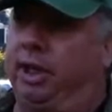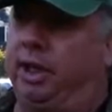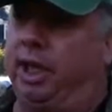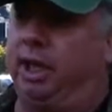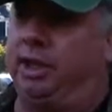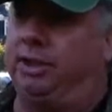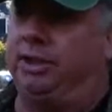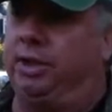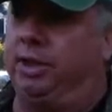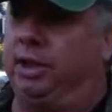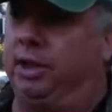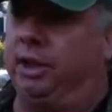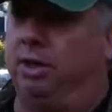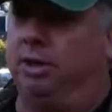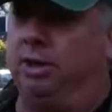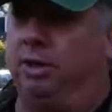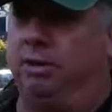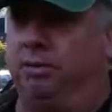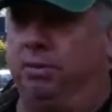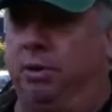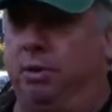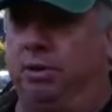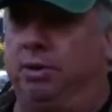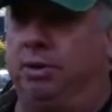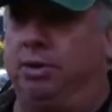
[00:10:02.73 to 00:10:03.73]
catch you cutting the
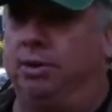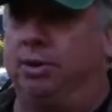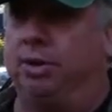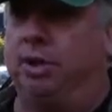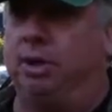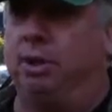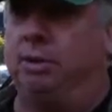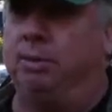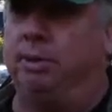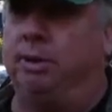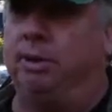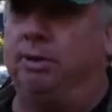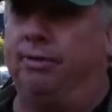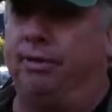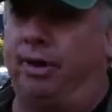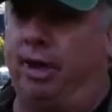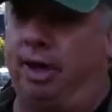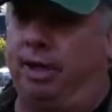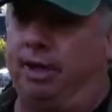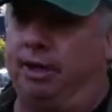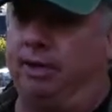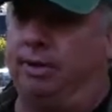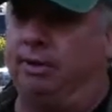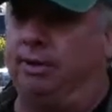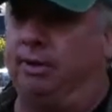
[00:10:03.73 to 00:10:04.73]
roots, there's going to be a
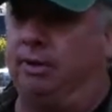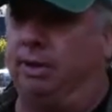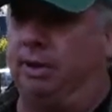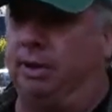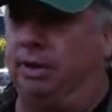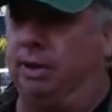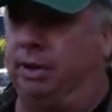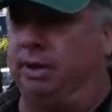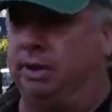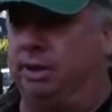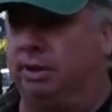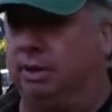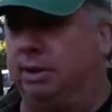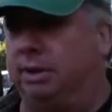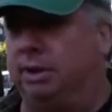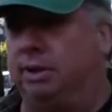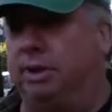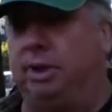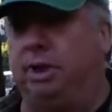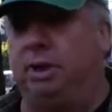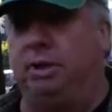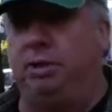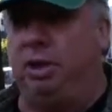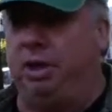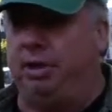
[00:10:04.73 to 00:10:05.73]
fine and
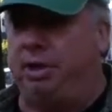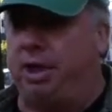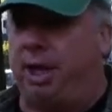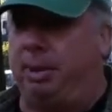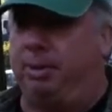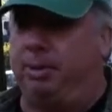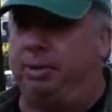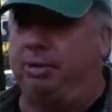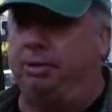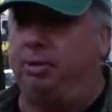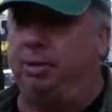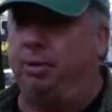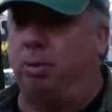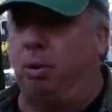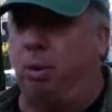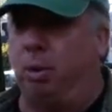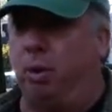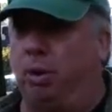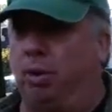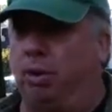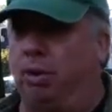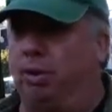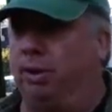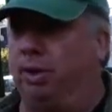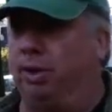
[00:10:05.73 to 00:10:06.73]
a tree damage
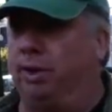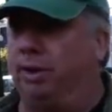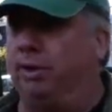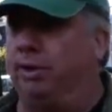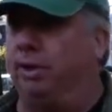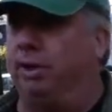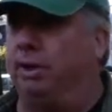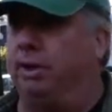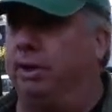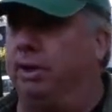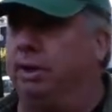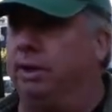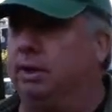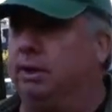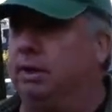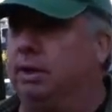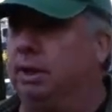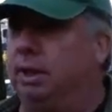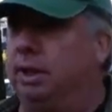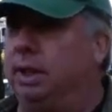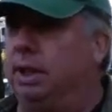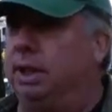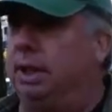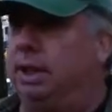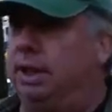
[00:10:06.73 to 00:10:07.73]
report, and
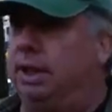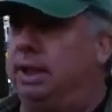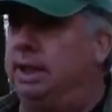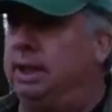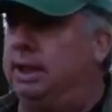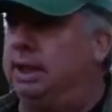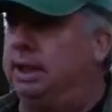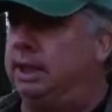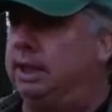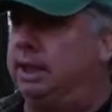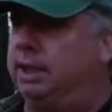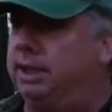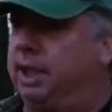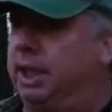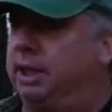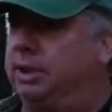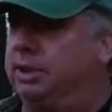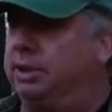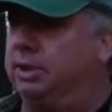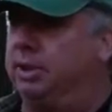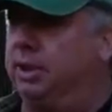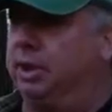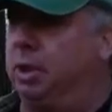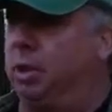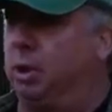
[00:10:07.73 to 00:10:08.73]
it's
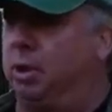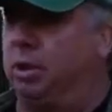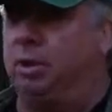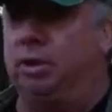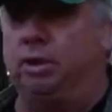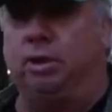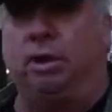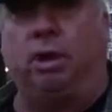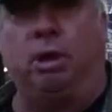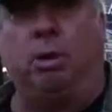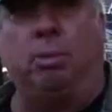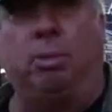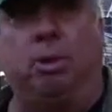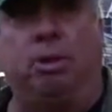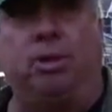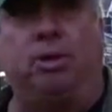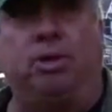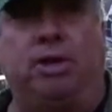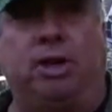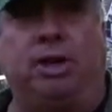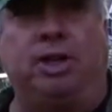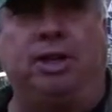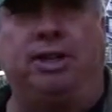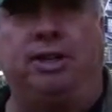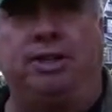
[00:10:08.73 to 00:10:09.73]
actually called
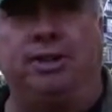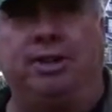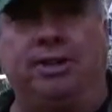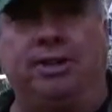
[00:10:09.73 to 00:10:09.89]
arboricide.